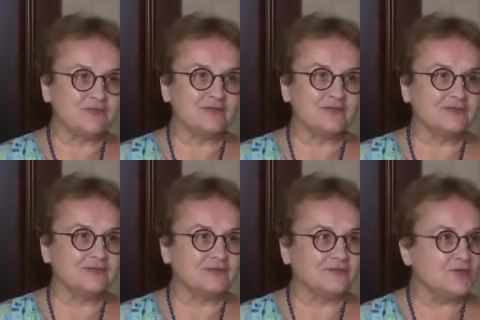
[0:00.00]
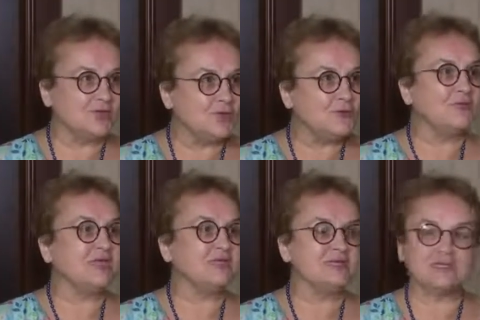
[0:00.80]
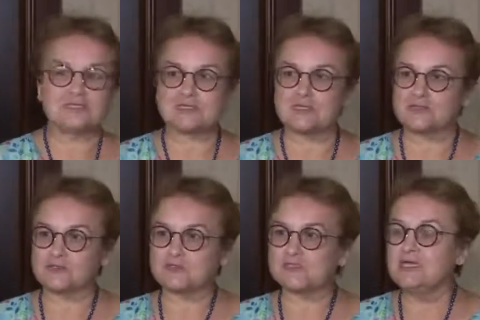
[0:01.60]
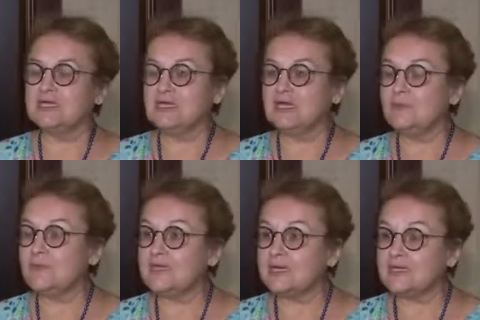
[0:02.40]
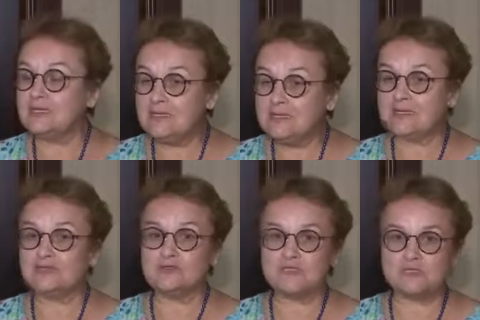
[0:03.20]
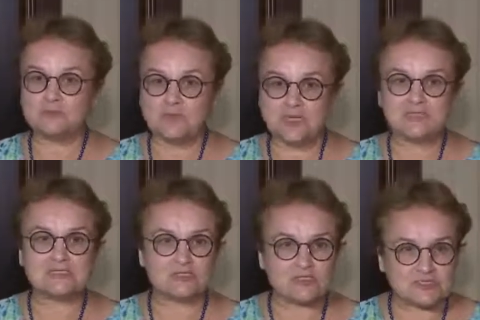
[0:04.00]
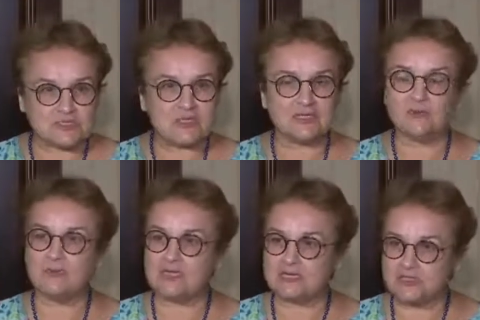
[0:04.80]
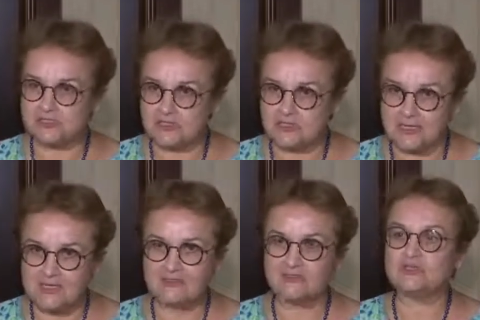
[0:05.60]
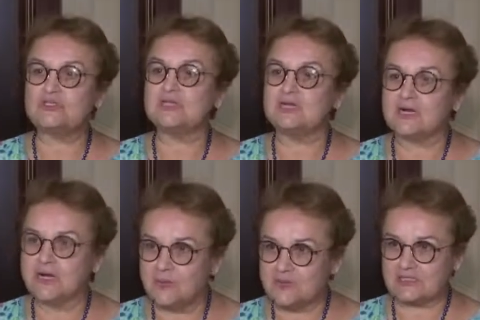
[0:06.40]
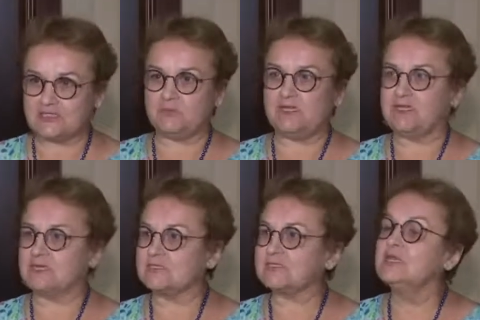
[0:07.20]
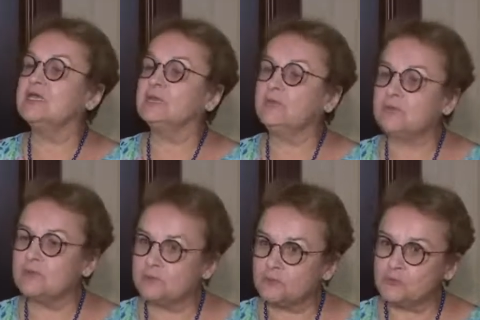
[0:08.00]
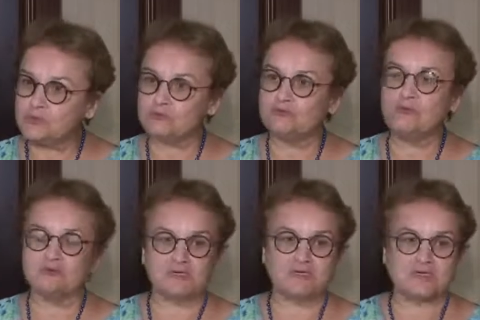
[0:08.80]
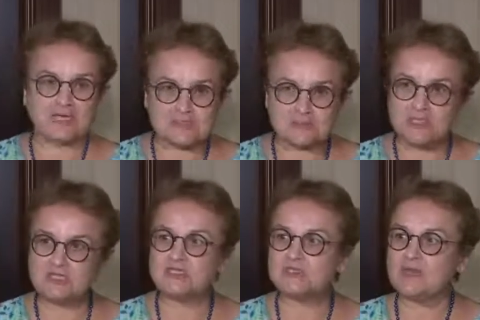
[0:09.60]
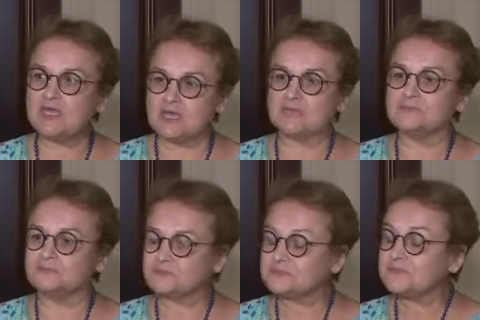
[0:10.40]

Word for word: uh, EU candidate status. And we are here to express, to say that we are ready to share our experience. We will push forward as much as we can